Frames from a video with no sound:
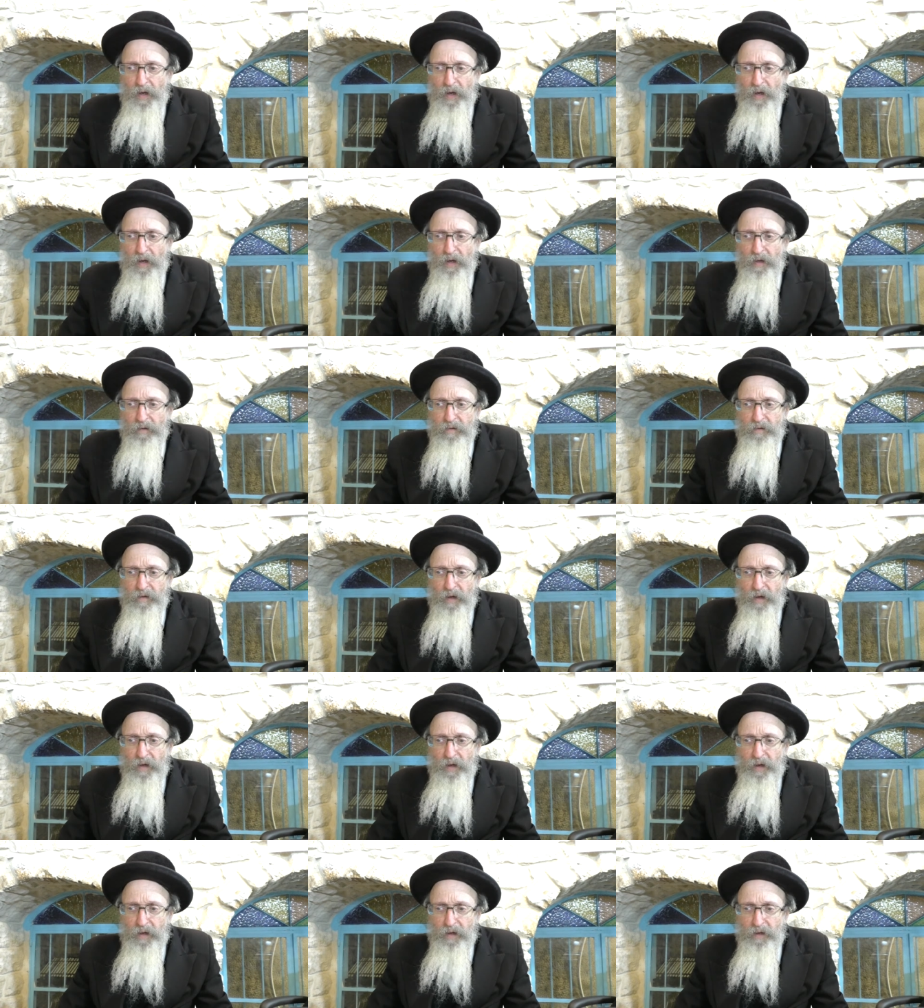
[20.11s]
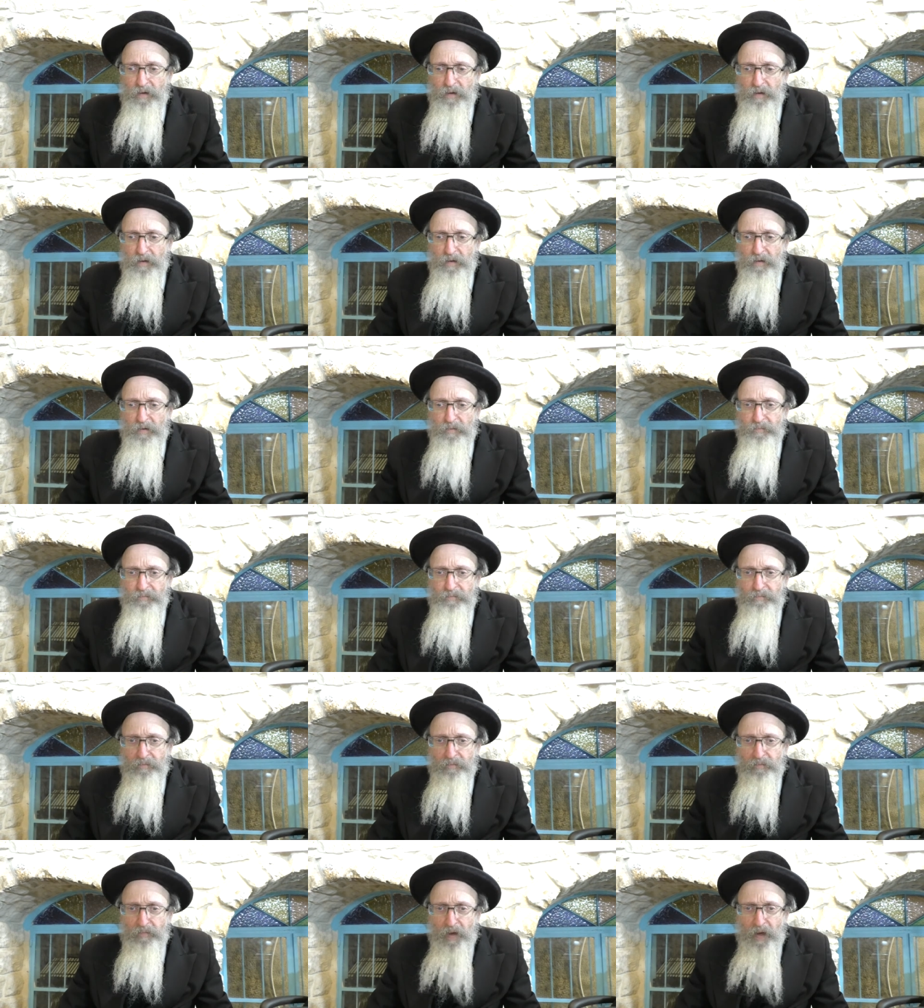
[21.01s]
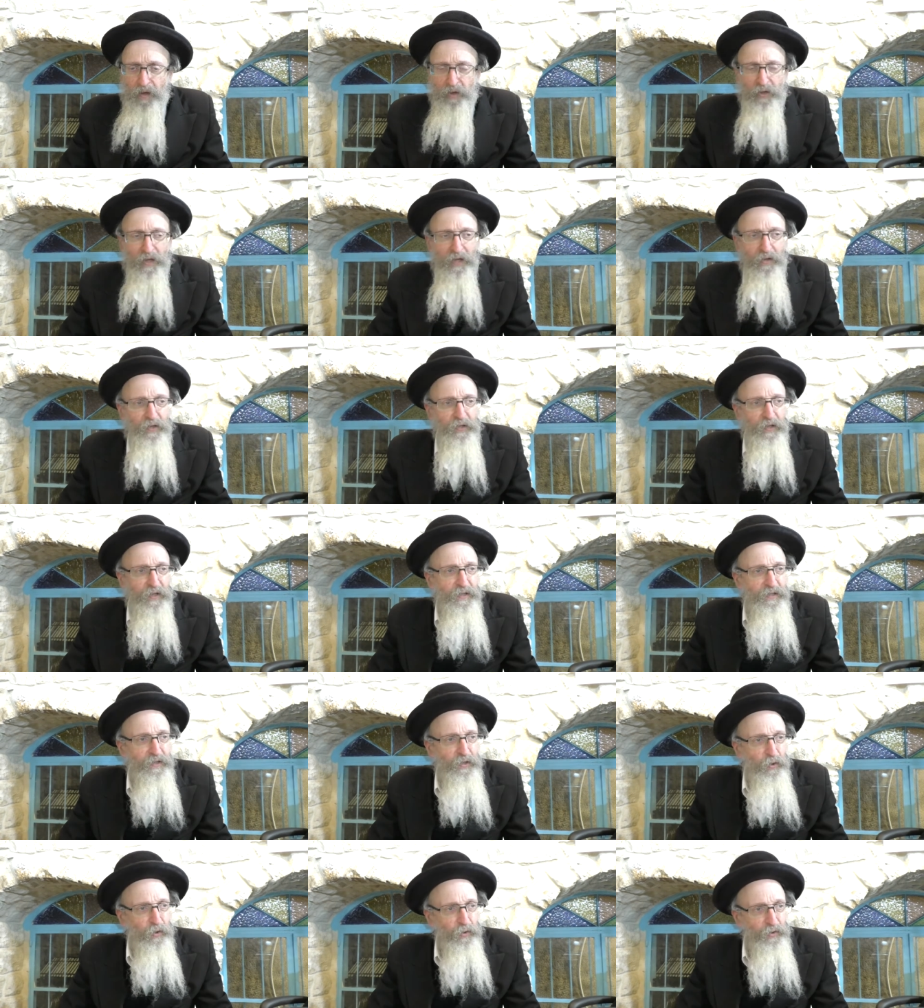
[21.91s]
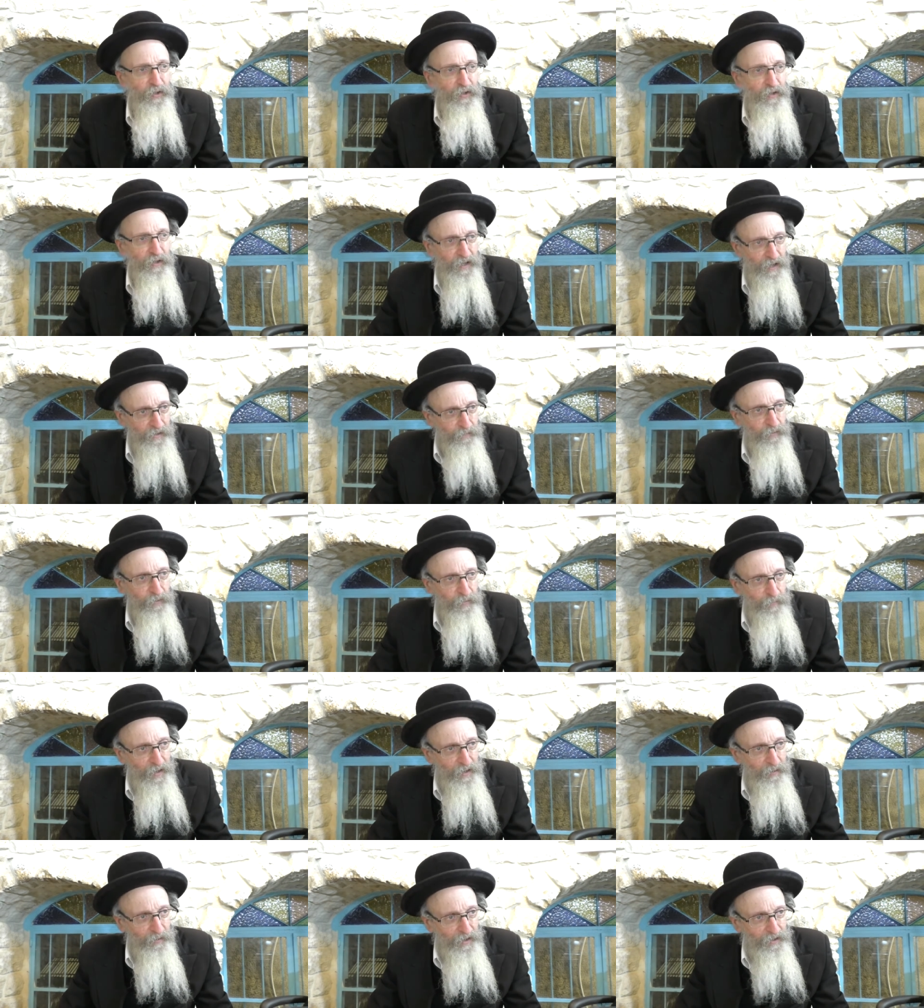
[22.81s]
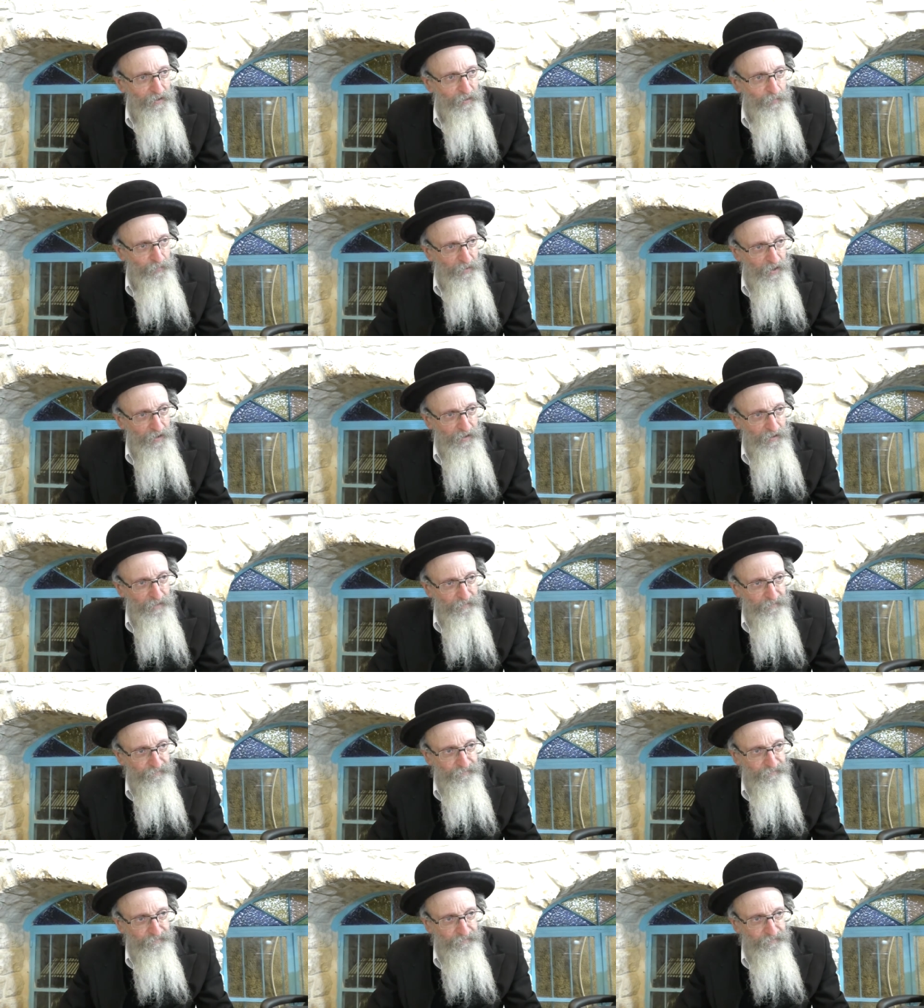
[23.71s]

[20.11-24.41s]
And I uh, actually had the chance to go to the cave of the Maharal in Prague